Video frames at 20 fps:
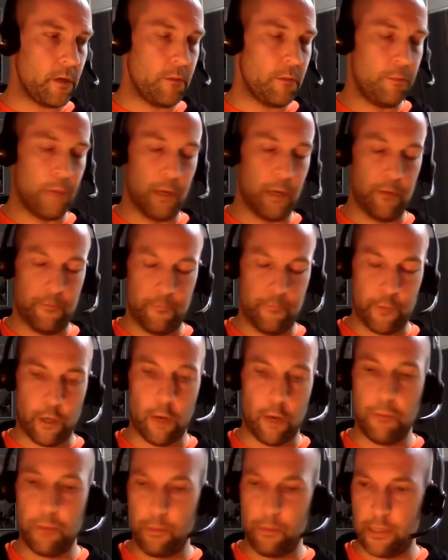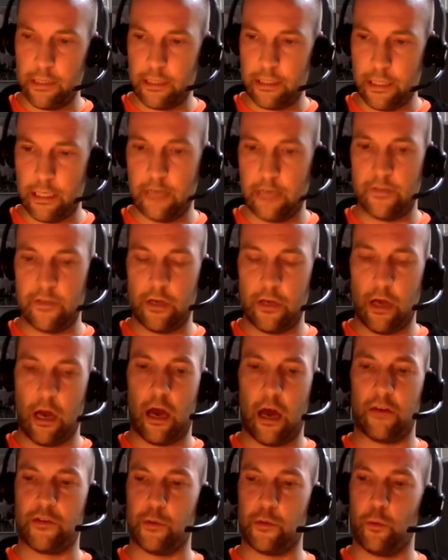both complimented
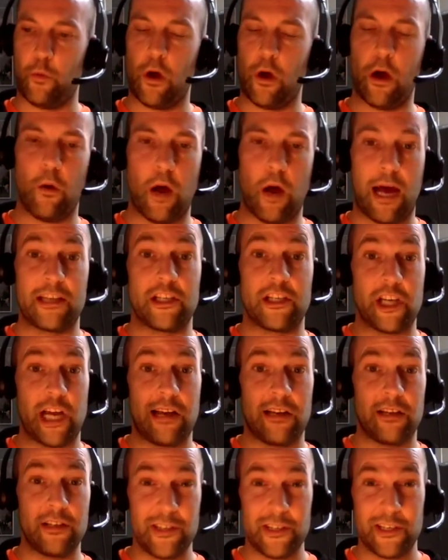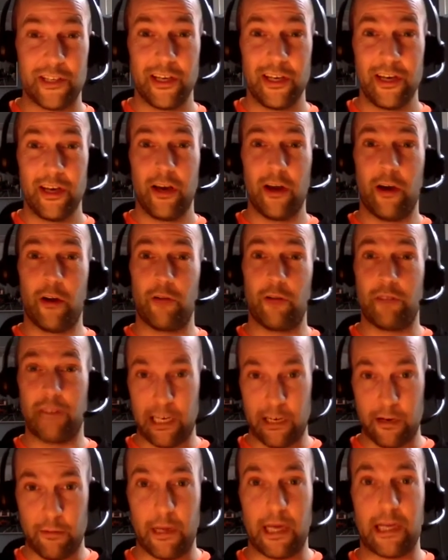as well as challenged on a
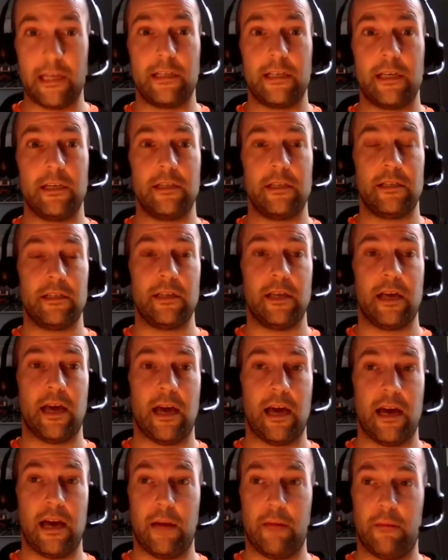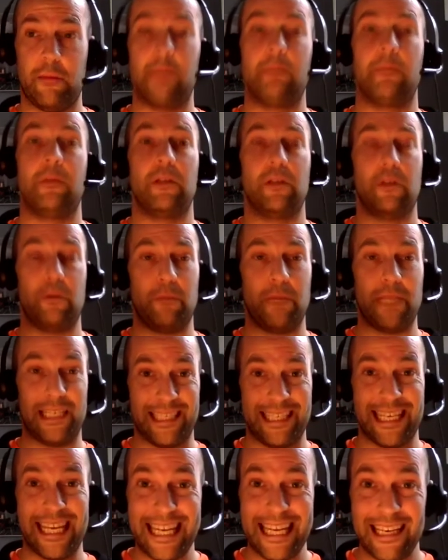regular basis, be
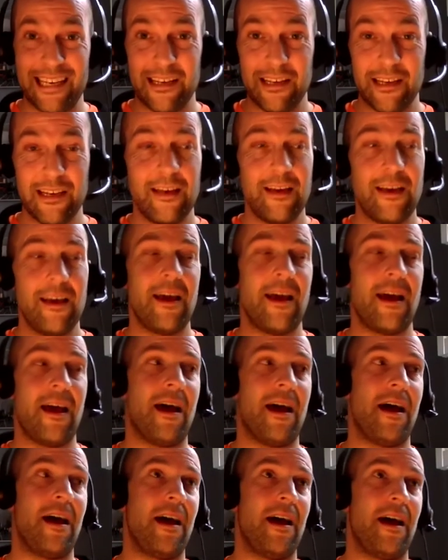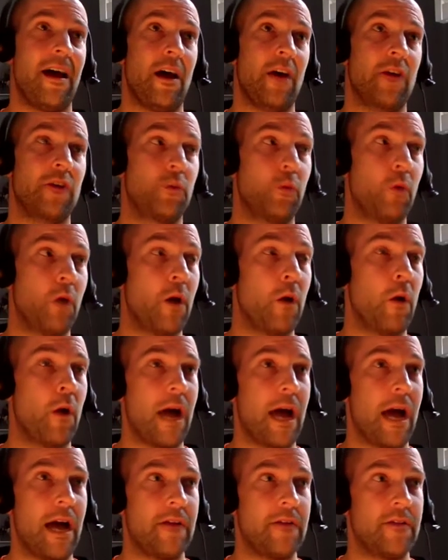seen, as well
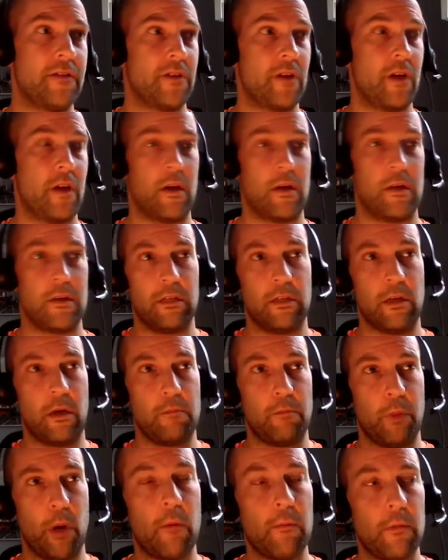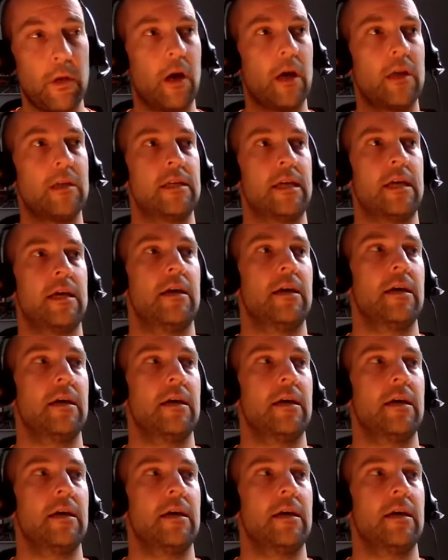as, and I think they bottom lined it